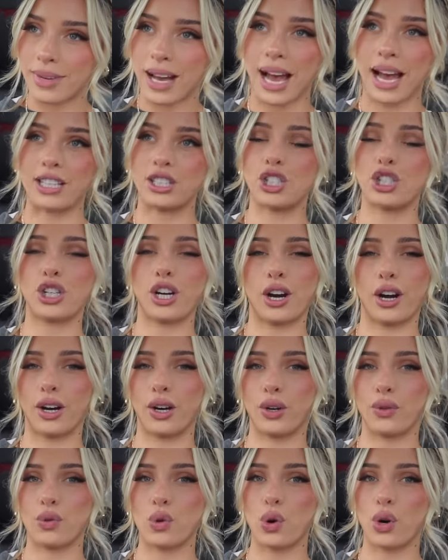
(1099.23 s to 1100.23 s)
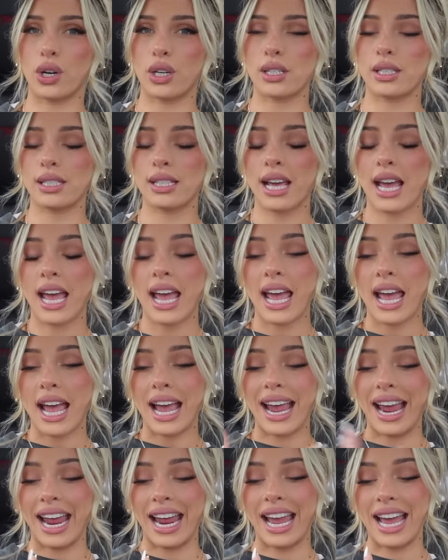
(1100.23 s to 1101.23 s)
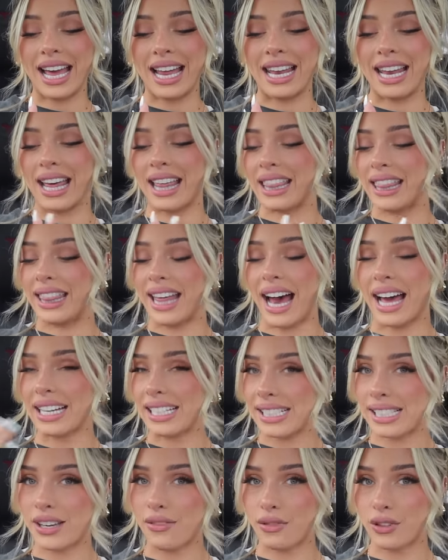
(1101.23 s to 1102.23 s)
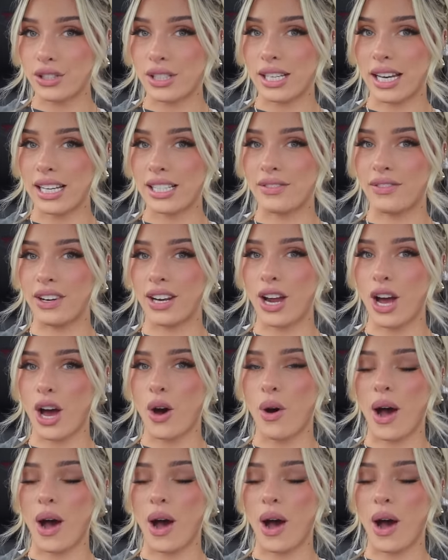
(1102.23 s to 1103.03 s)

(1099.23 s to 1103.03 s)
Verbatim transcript: had to share it, of course. And that is it for today's video.